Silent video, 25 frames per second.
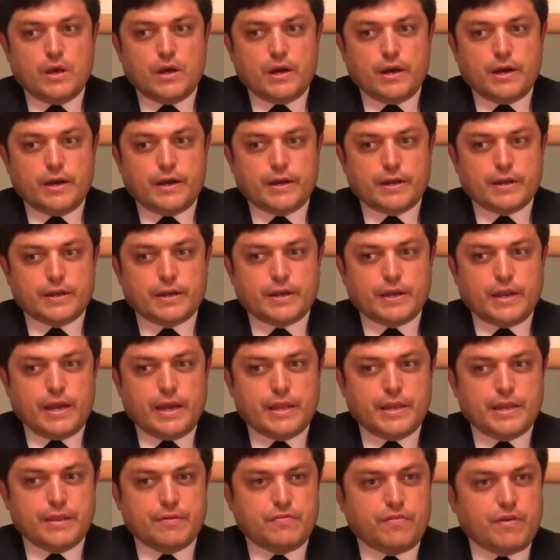
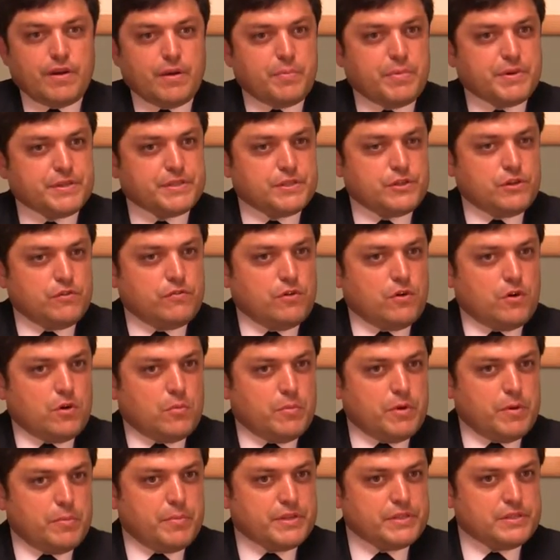95% uh, of our
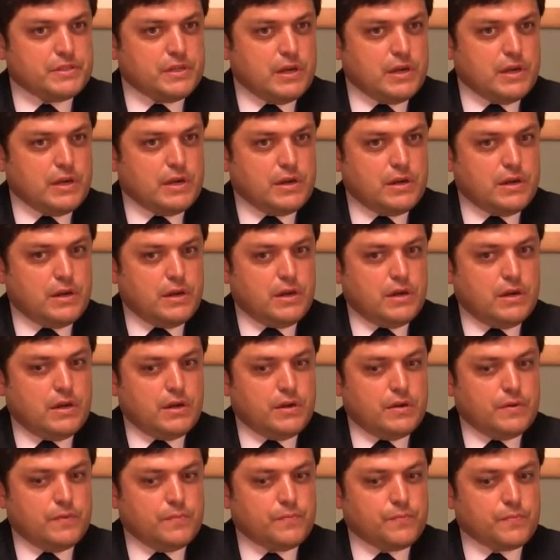members are
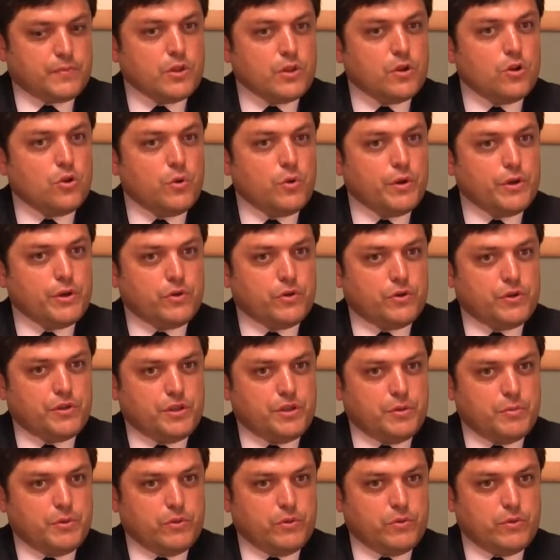uh, low-income
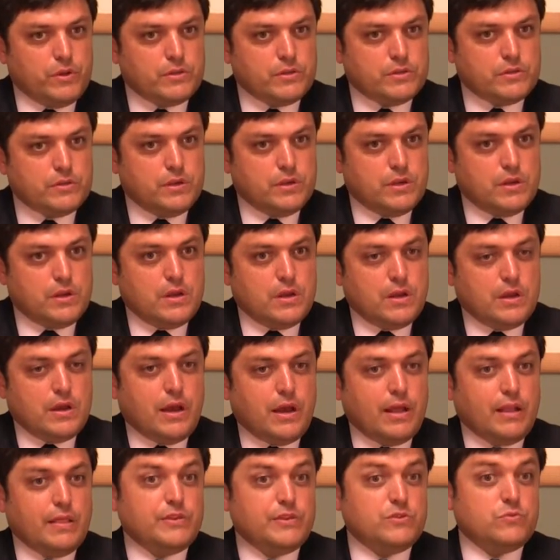individuals,
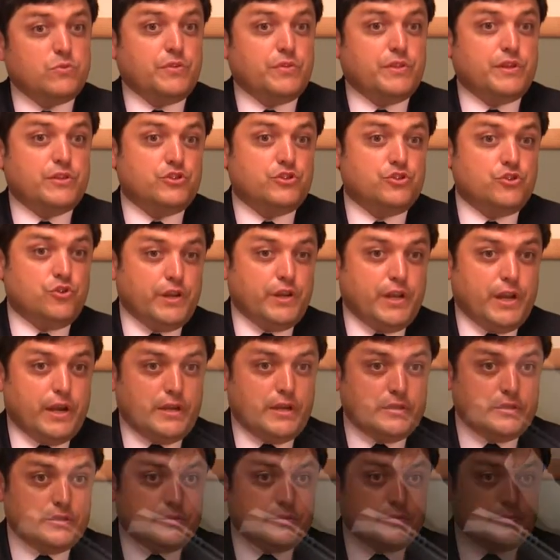at least when they join us.